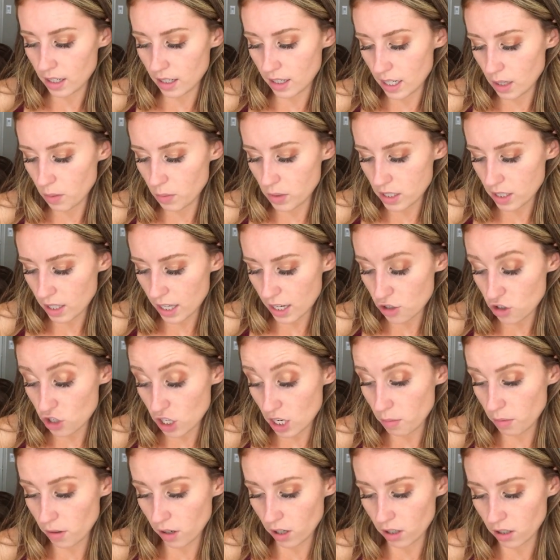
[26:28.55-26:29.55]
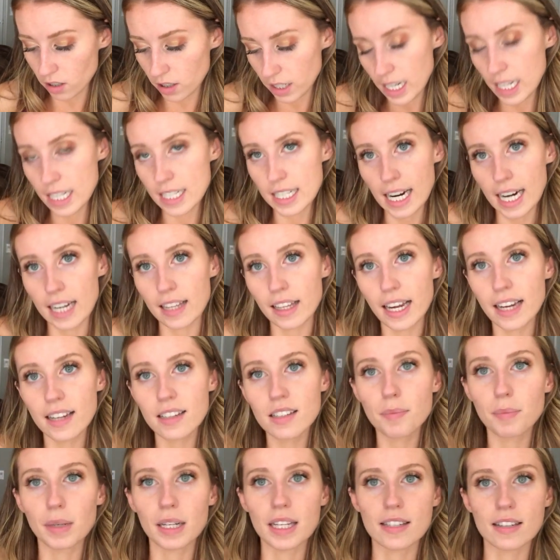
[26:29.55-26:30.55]
it was a lot cheaper in
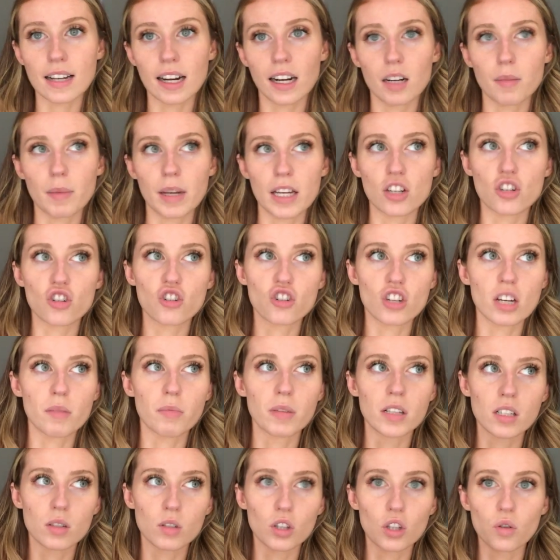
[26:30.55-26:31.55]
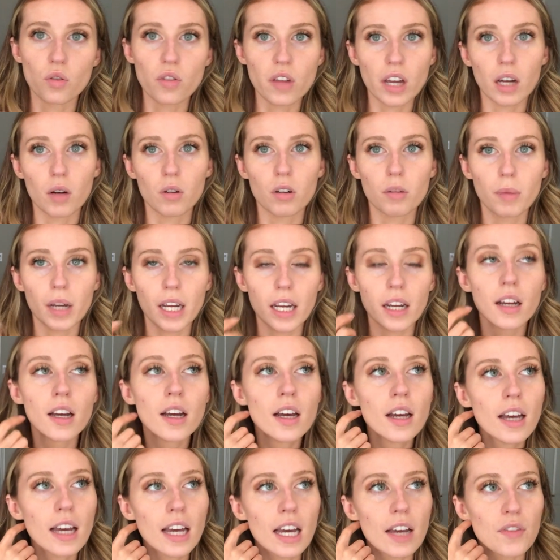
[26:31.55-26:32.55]
Thailand, but it's not gonna be as cheap as you think it would be.
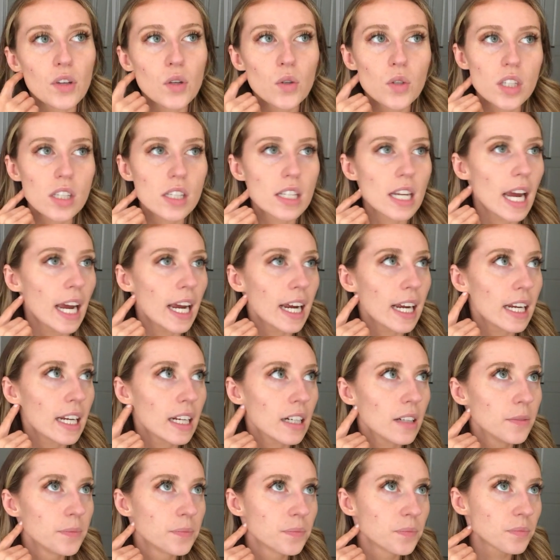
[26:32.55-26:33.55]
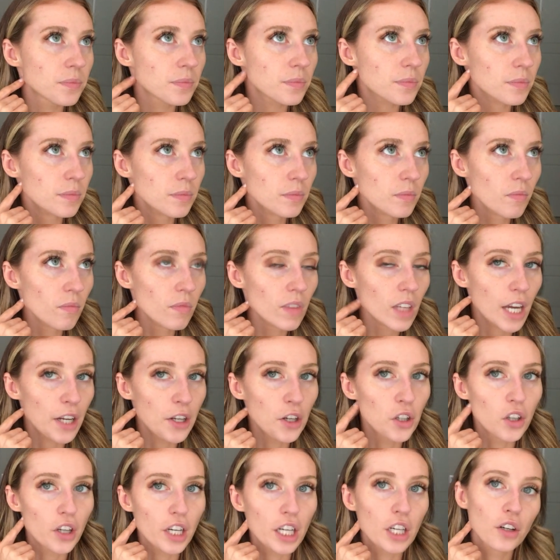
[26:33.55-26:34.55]
If you stay
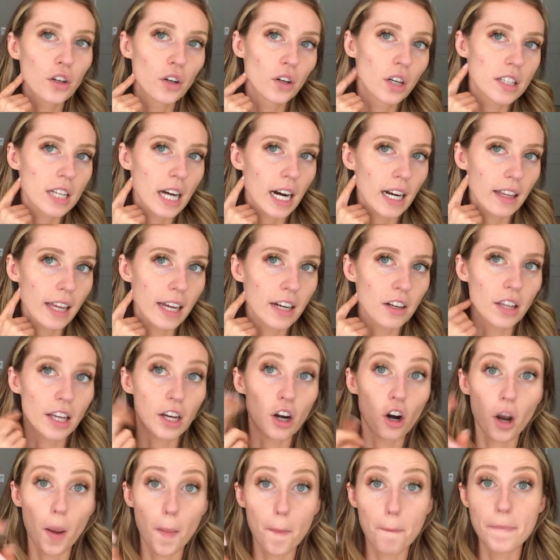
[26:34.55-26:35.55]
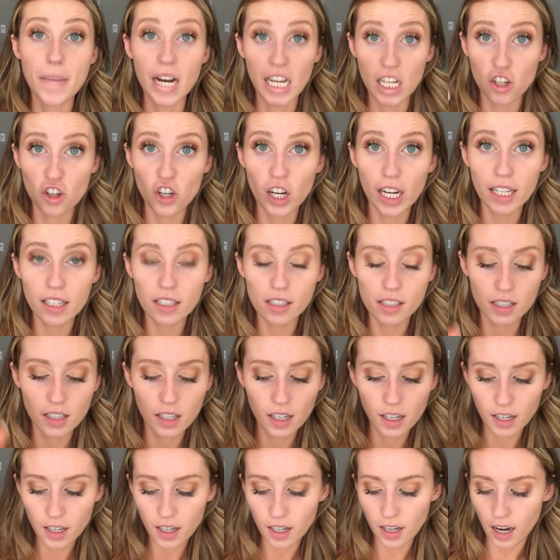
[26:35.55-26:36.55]
and you're looking to go to Thailand like on a budget,
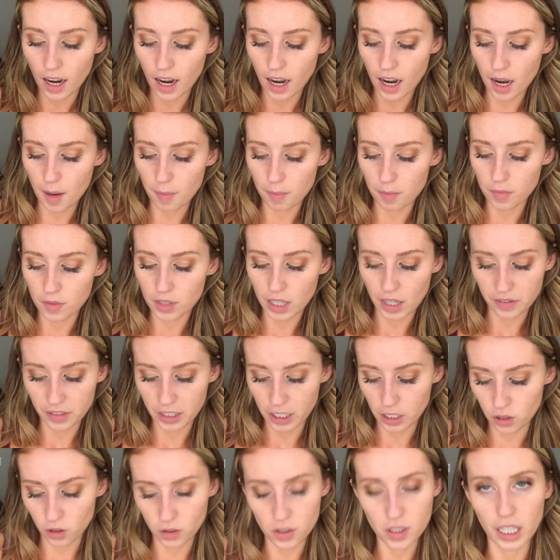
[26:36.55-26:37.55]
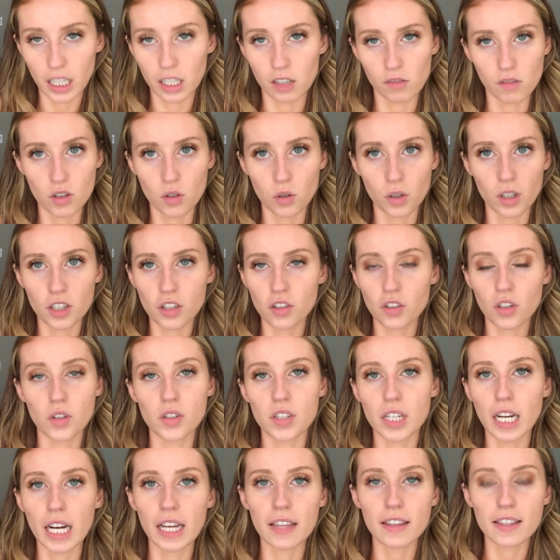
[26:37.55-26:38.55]
um, definitely don't stay at a resort, just go
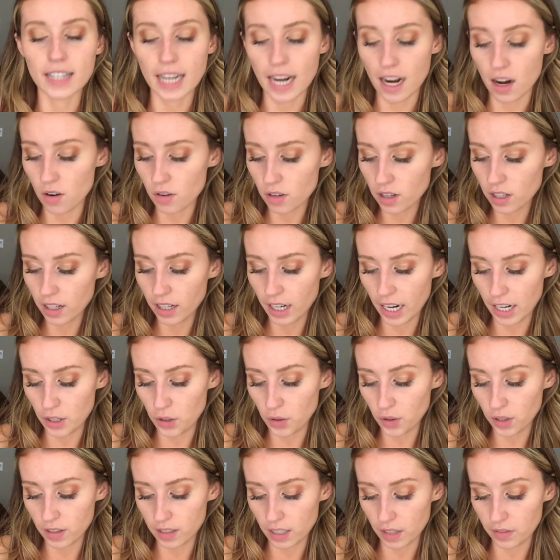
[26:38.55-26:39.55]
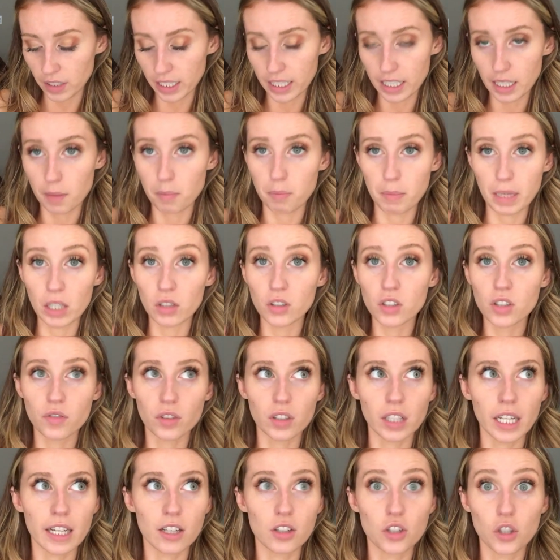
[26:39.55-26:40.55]
stay in the town. And you can definitely get meals for
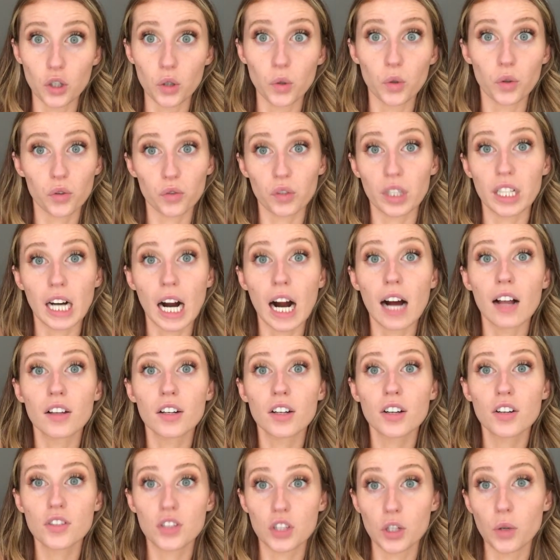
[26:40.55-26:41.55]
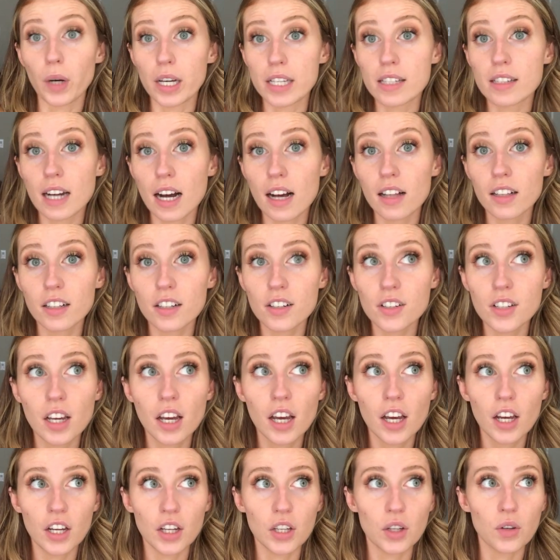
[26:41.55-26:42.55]
like two, three dollars US dollars.
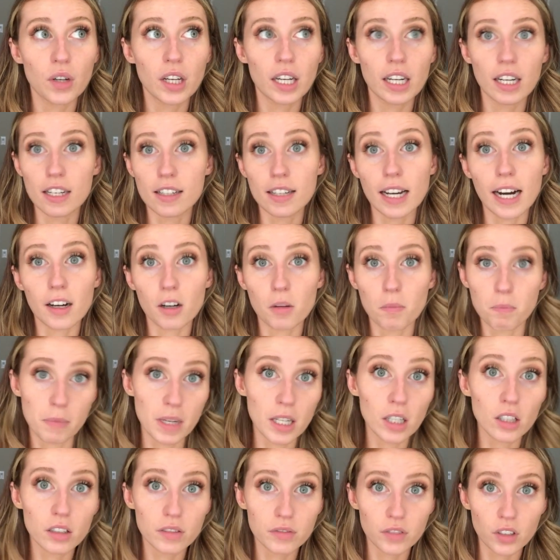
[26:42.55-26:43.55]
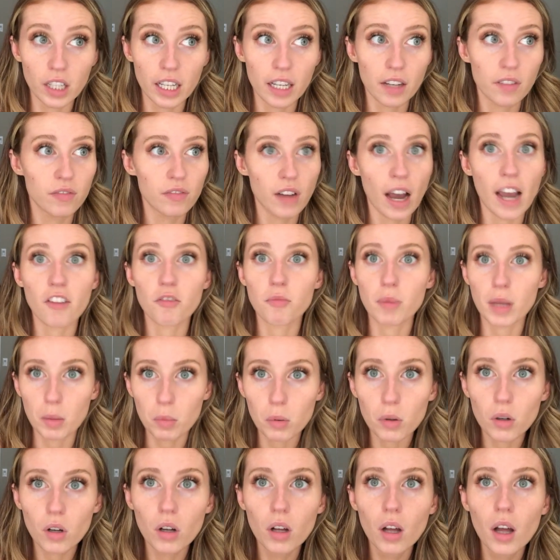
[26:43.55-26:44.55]
You can get an entire meal for like five
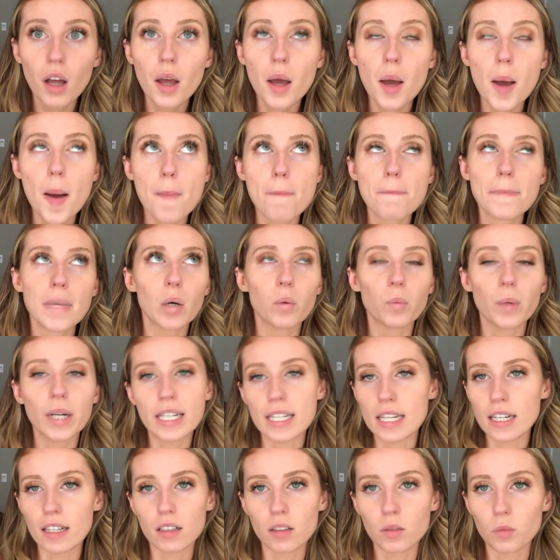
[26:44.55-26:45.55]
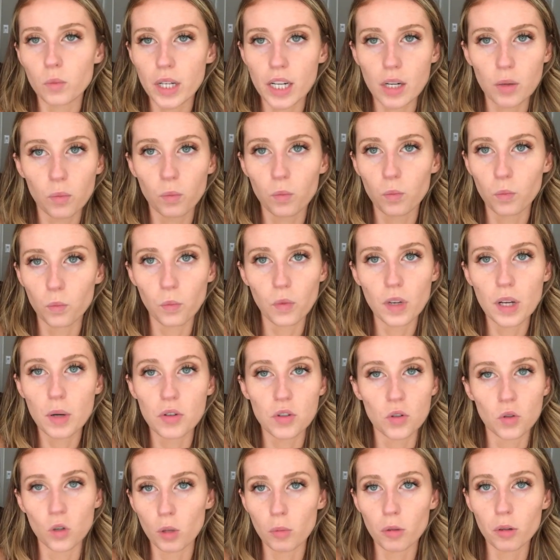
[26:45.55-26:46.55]
people. But we didn't, we, it
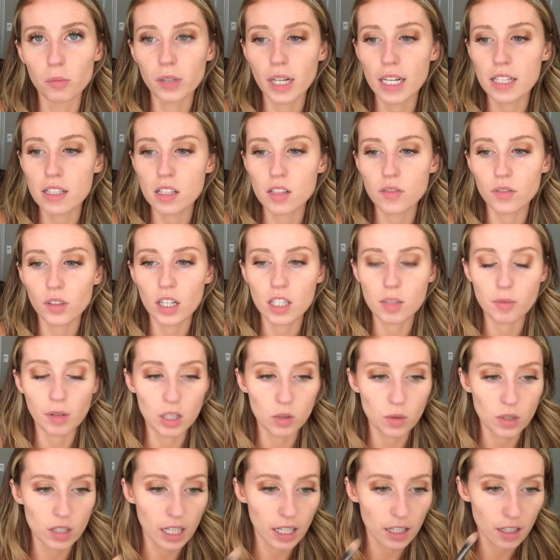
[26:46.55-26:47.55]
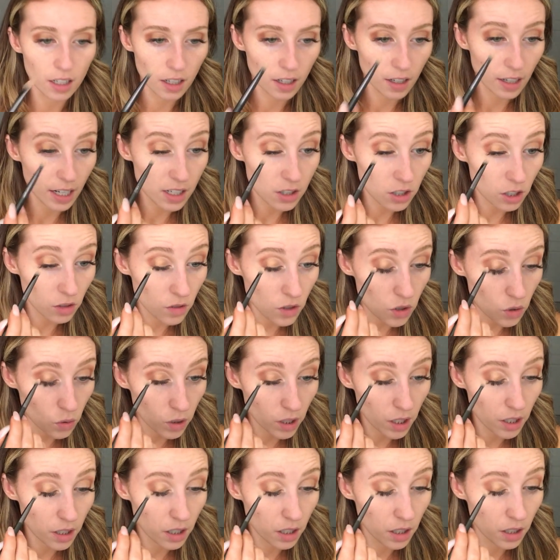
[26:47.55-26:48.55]
was normal prices for us because we stayed at a nicer
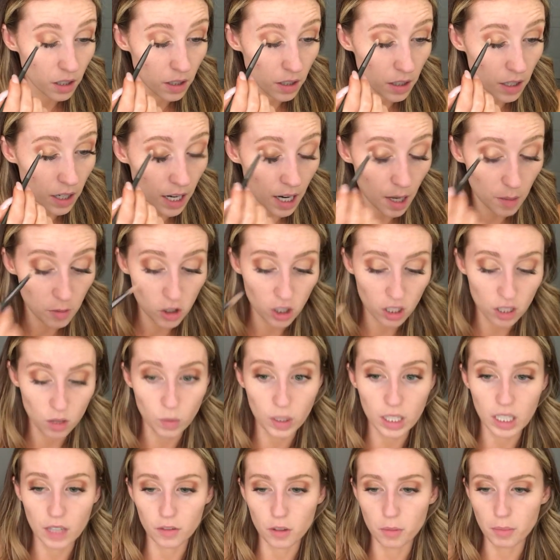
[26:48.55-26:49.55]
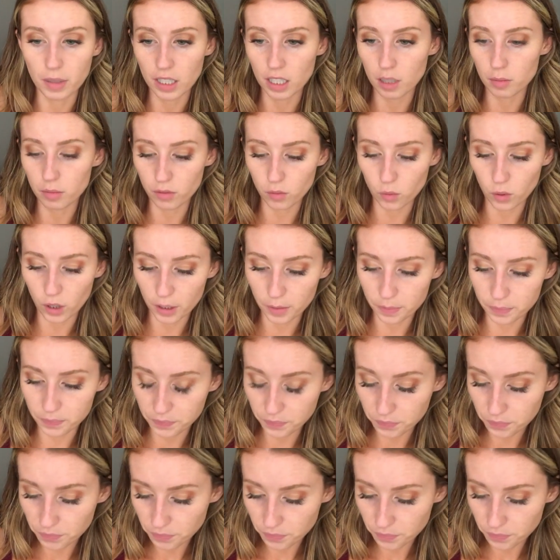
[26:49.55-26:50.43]
resort um, just because we'd never been there before